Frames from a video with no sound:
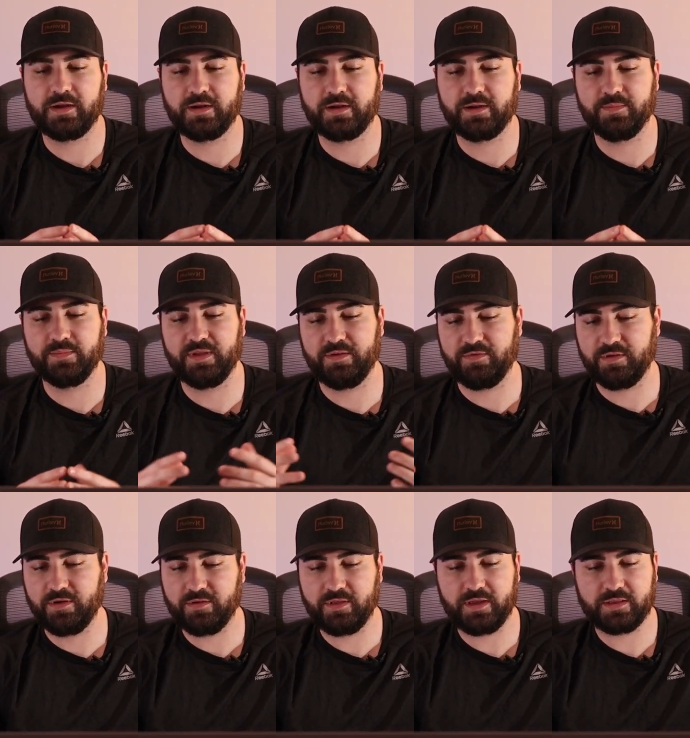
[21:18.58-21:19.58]
If you
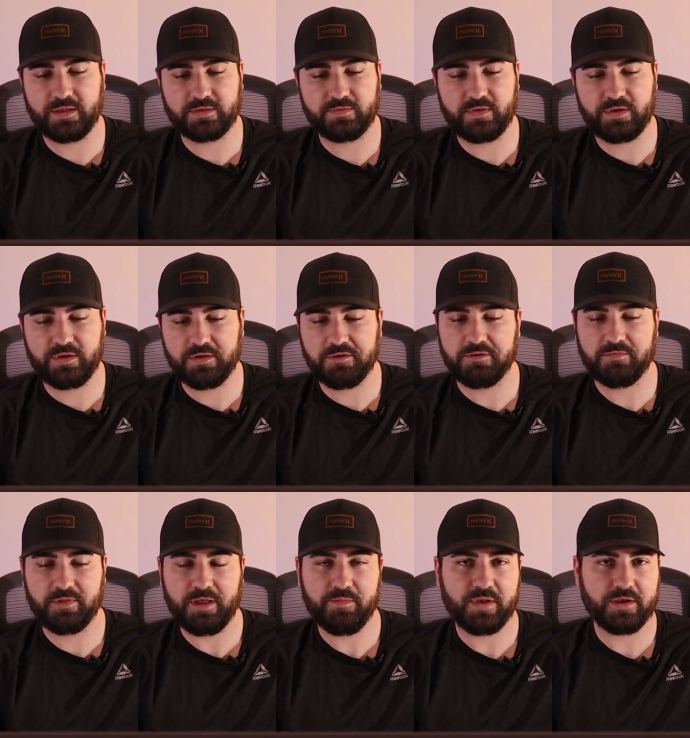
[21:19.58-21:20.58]
don't like this video,
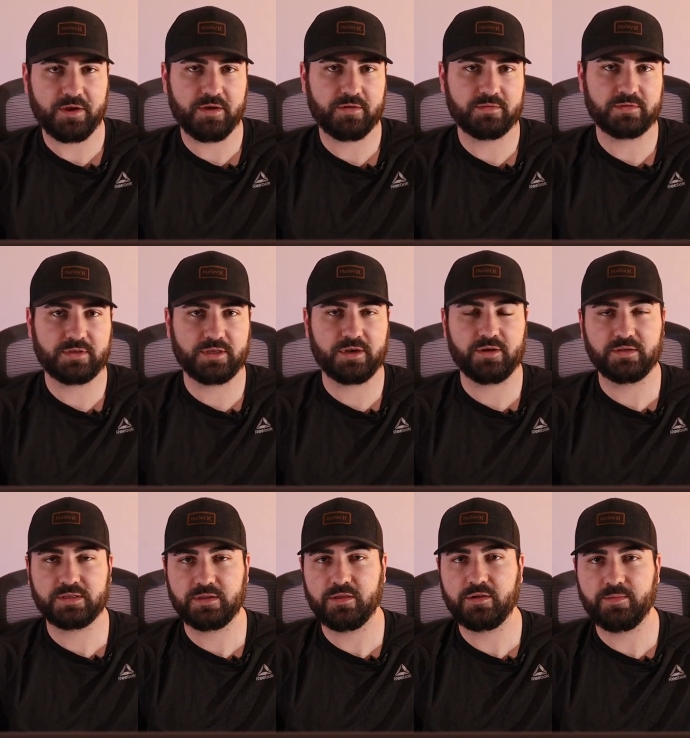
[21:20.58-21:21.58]
let me know. You know,
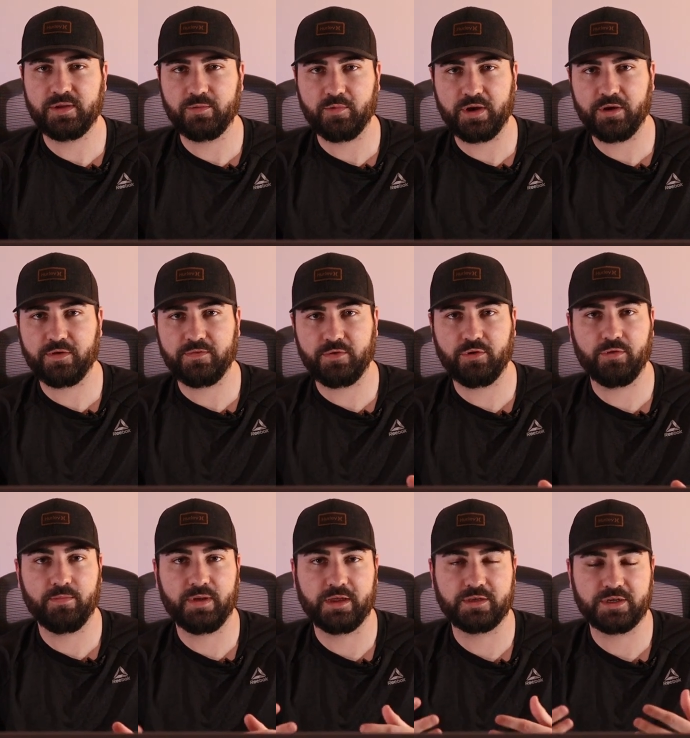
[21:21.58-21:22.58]
it's a little bit weird
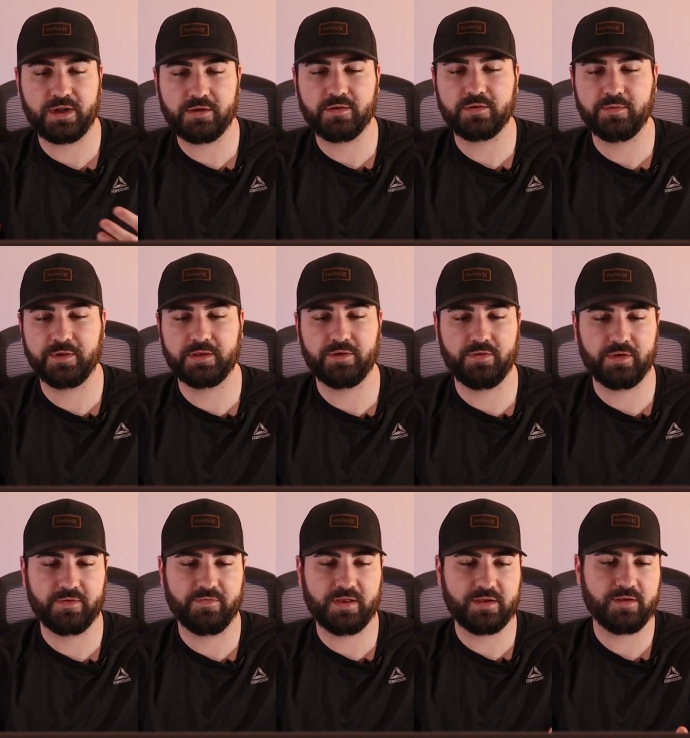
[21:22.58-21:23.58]
for my channel to be doing
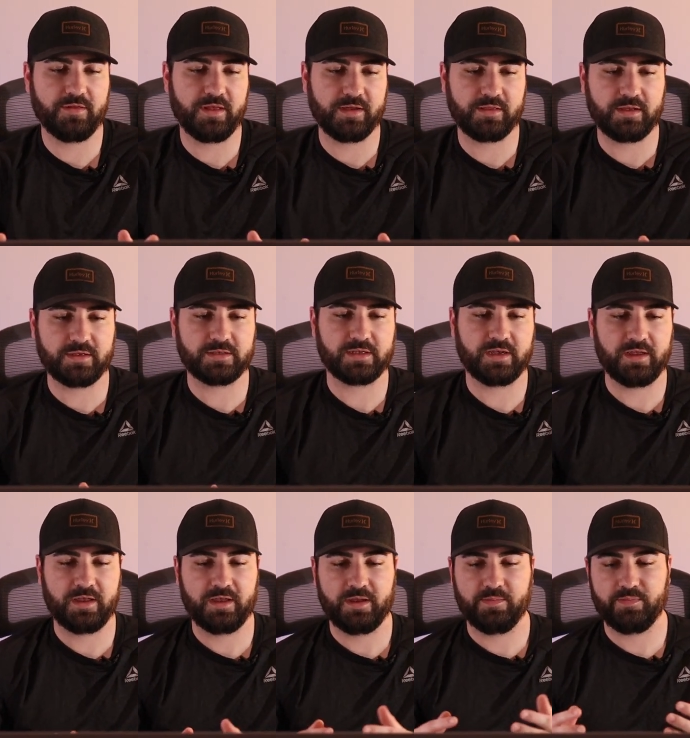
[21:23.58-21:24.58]
a video like this,
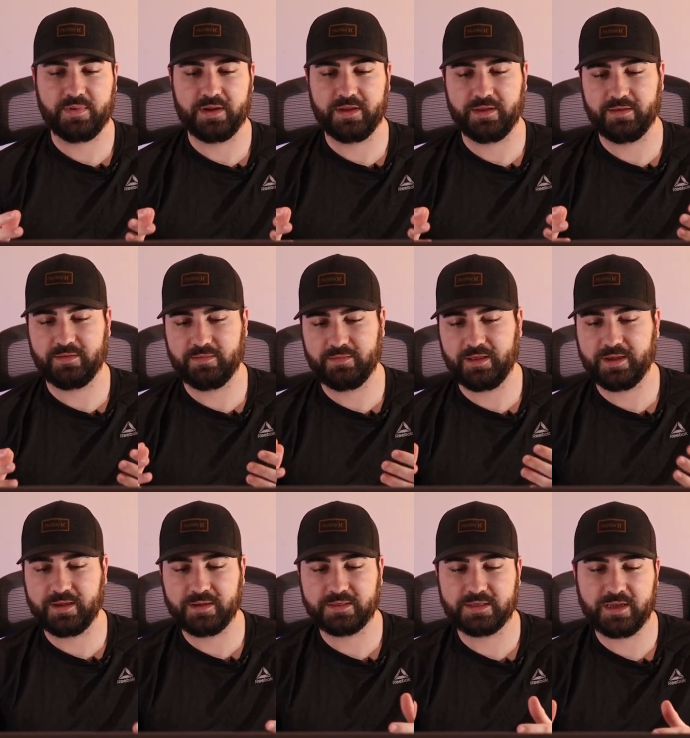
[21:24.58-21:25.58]
but
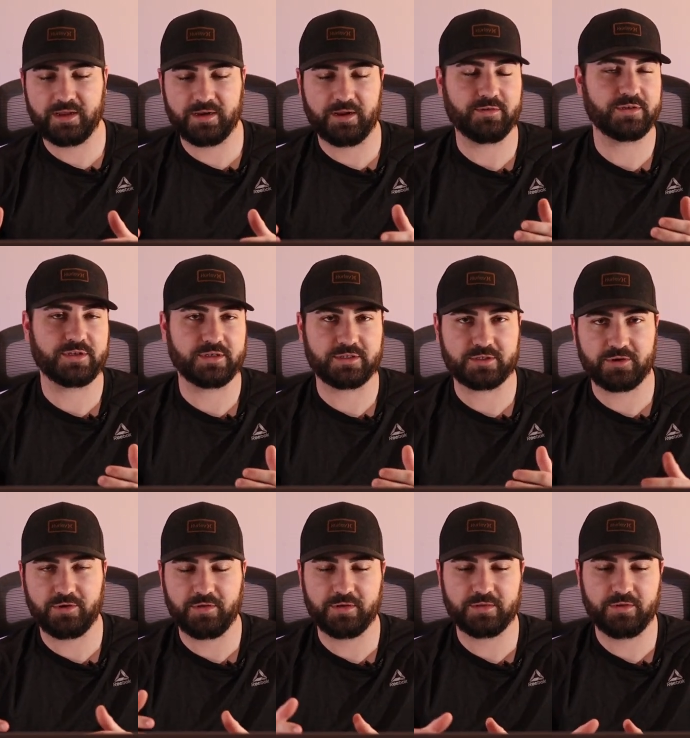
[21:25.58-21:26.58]
like I said, I was just
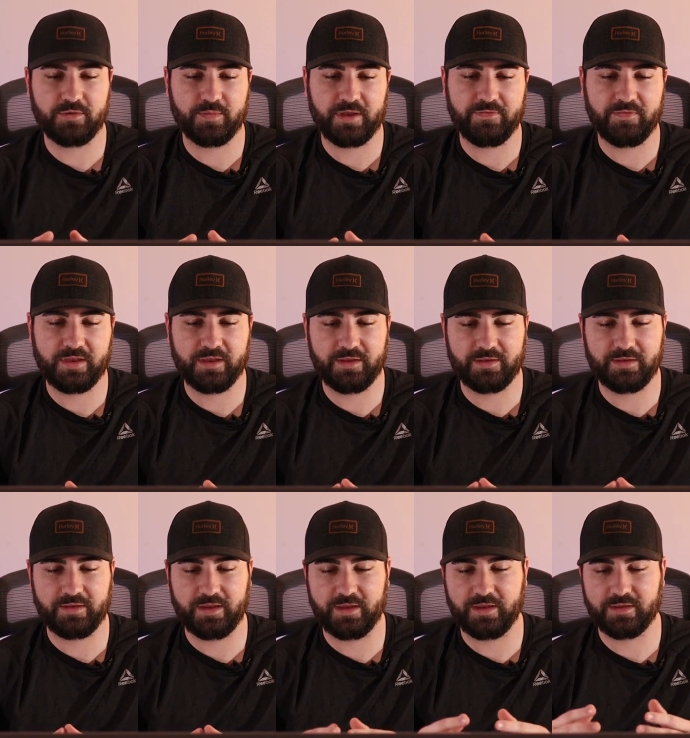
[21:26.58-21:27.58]
scrolling through my
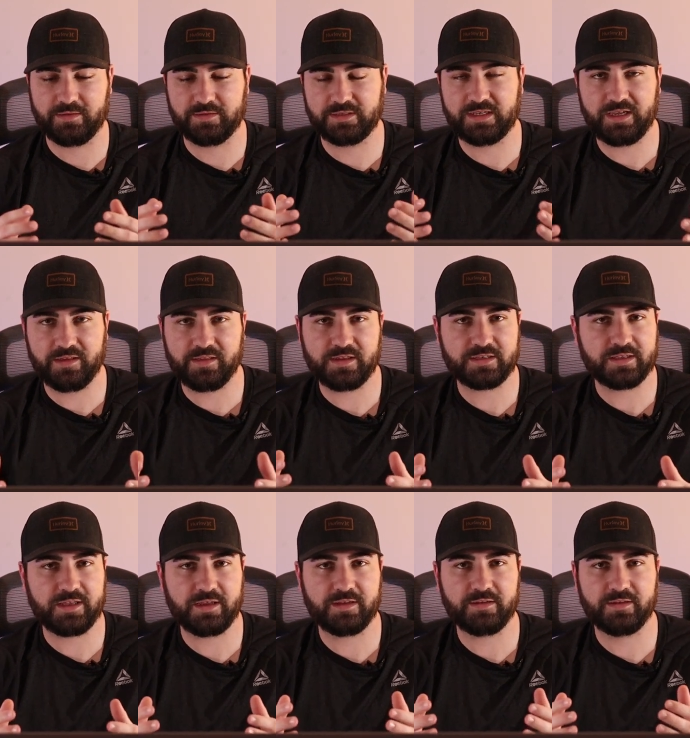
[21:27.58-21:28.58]
feed and seeing this
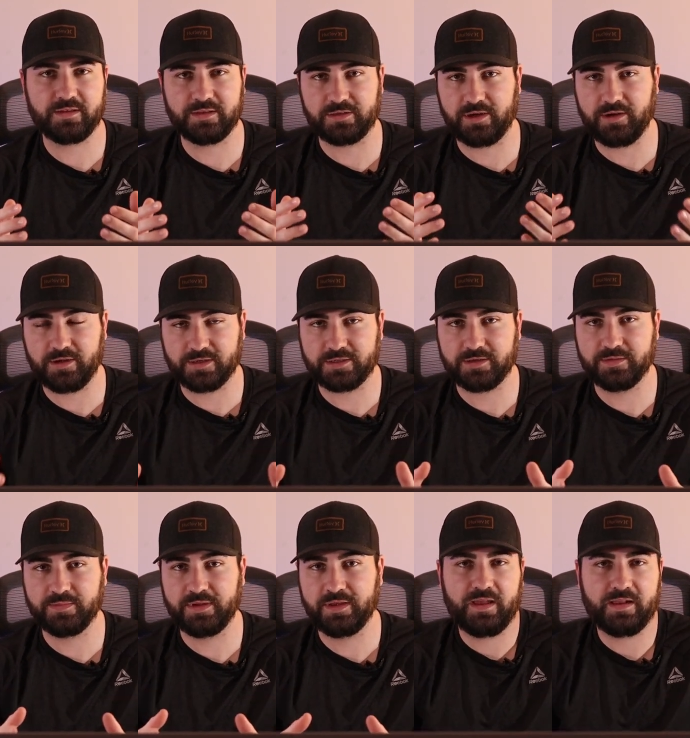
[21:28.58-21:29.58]
thing. It's awesome.